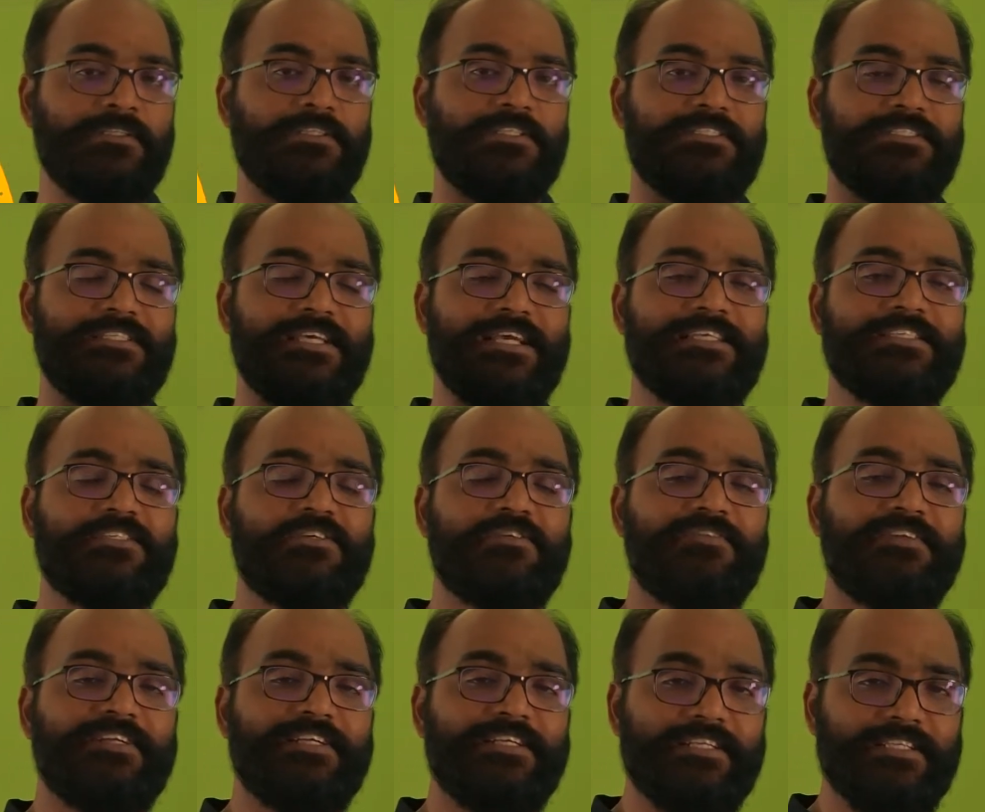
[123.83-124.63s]
The size
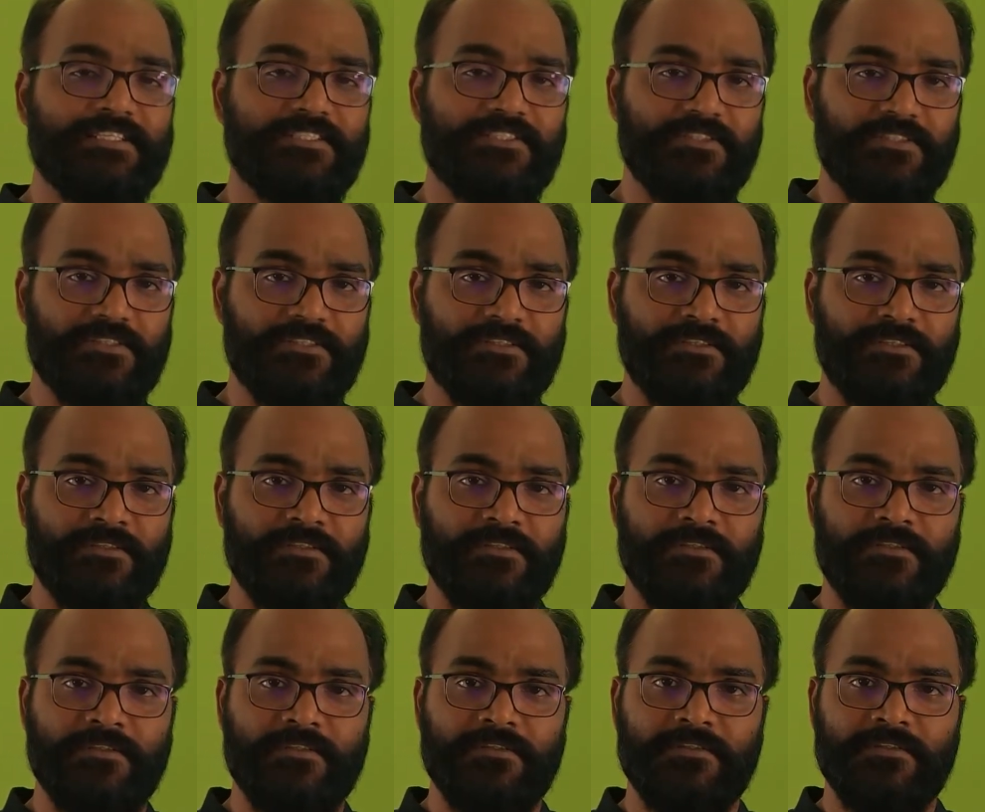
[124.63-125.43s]
of an integer.
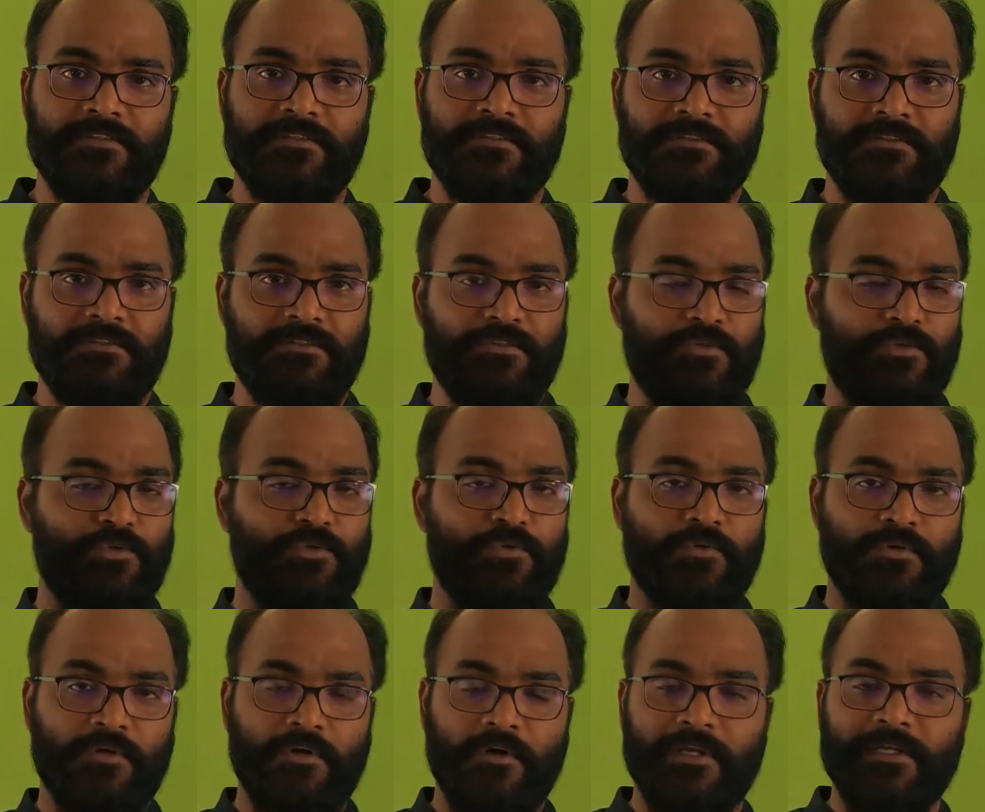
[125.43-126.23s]

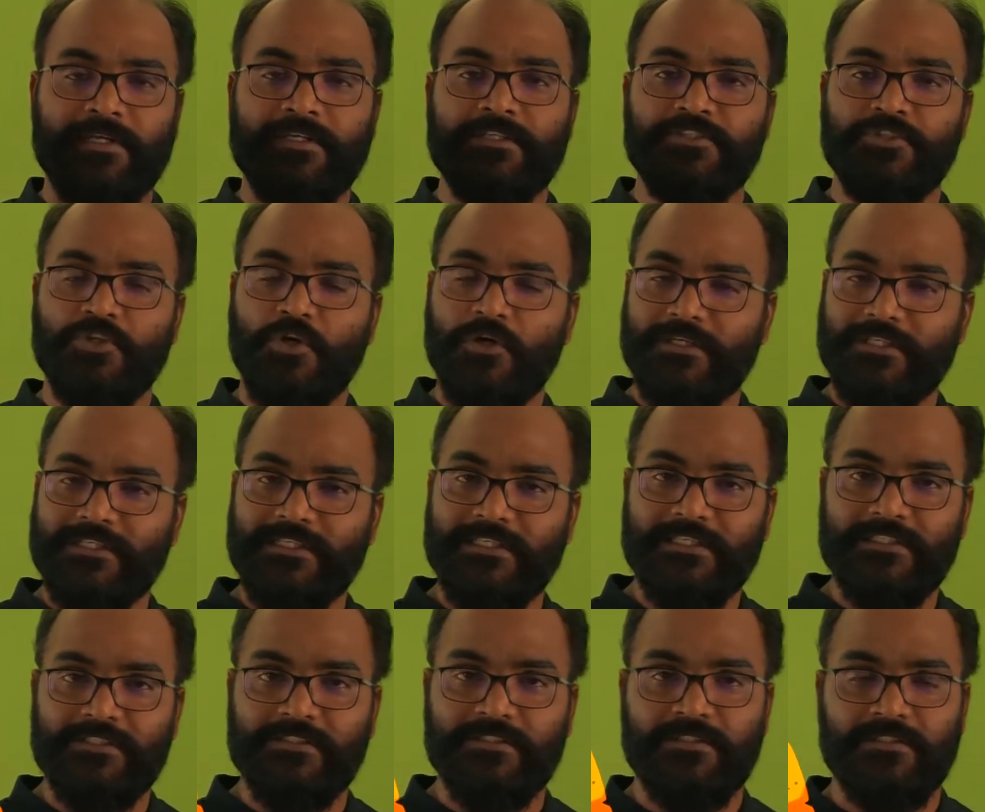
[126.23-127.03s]
You call it short
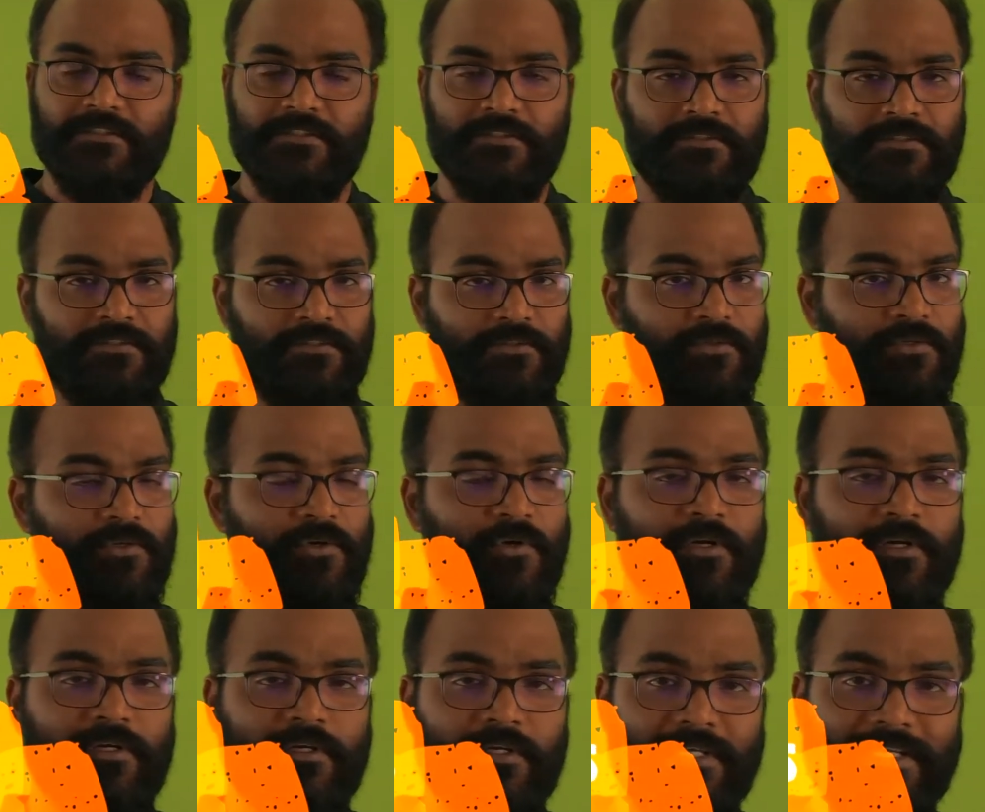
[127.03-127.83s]
integer,
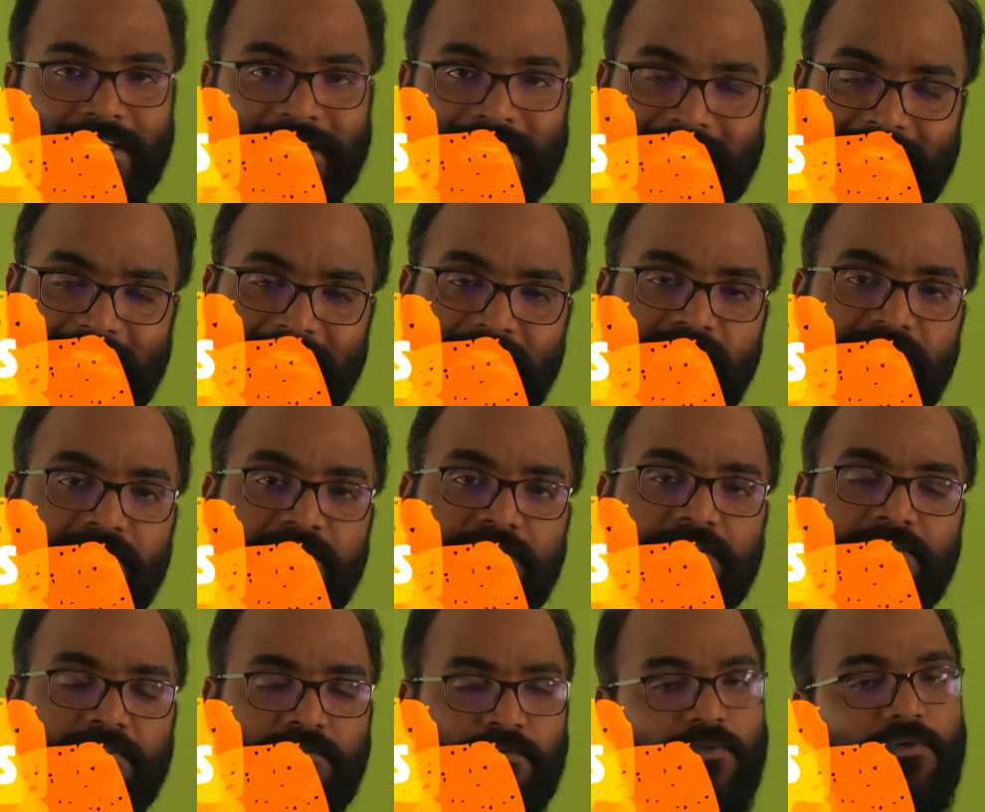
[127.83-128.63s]
called
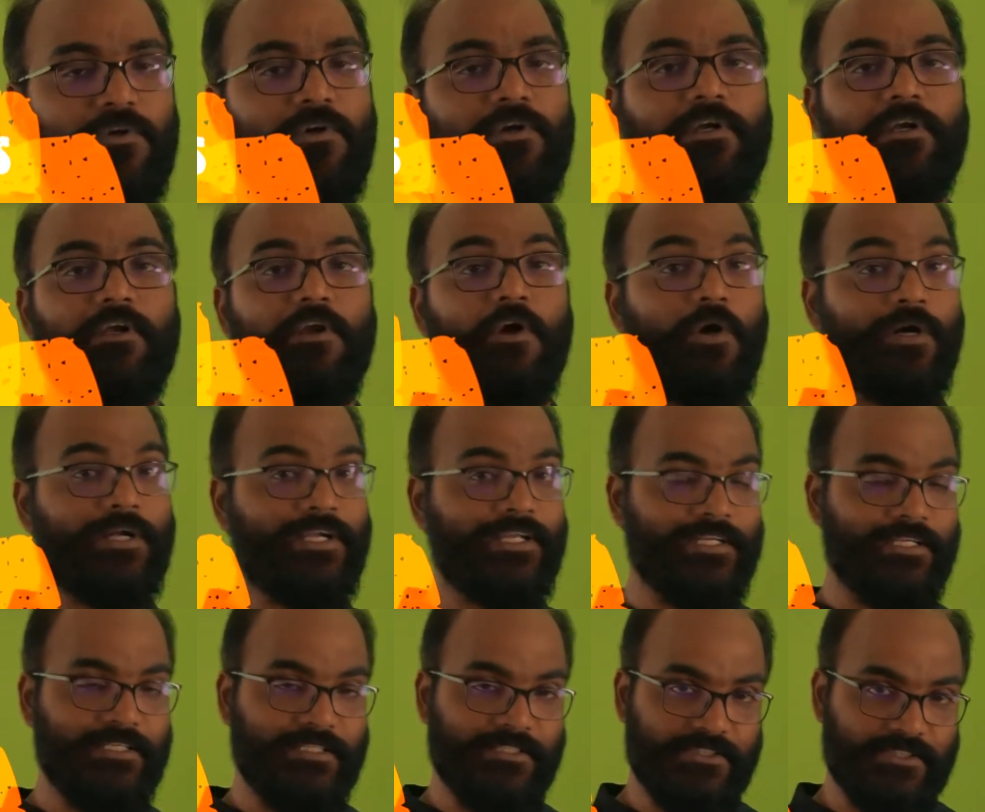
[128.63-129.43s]
integer, you call
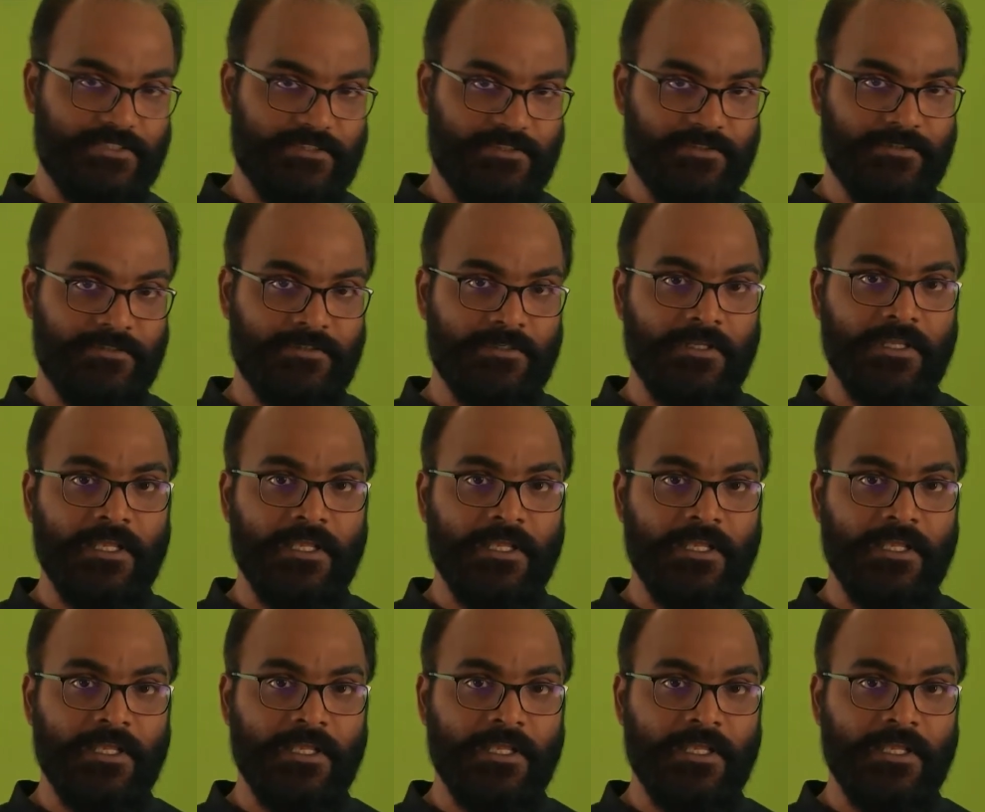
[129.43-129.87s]
long integer.